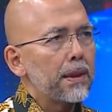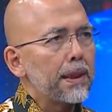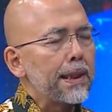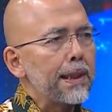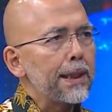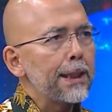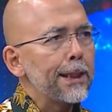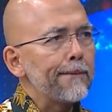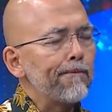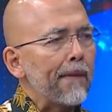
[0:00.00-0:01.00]
The
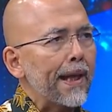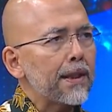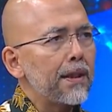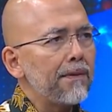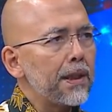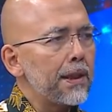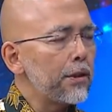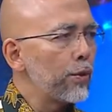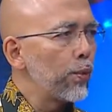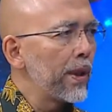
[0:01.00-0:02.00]

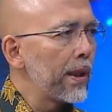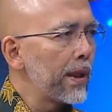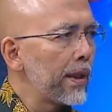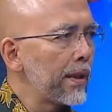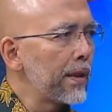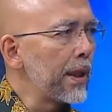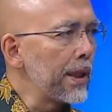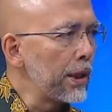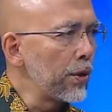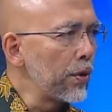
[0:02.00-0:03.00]
activities with the
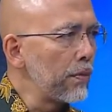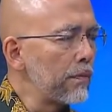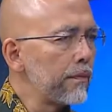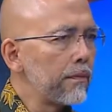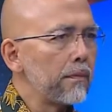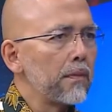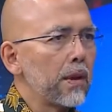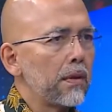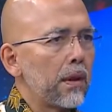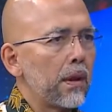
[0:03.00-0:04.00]
EU,
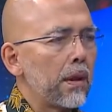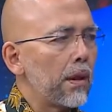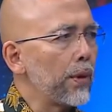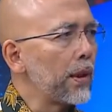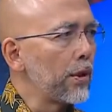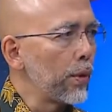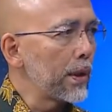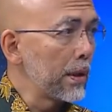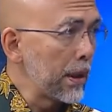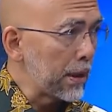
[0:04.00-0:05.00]
with the
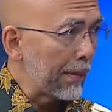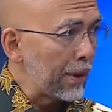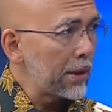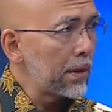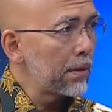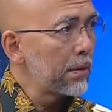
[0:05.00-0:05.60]
US, these summits,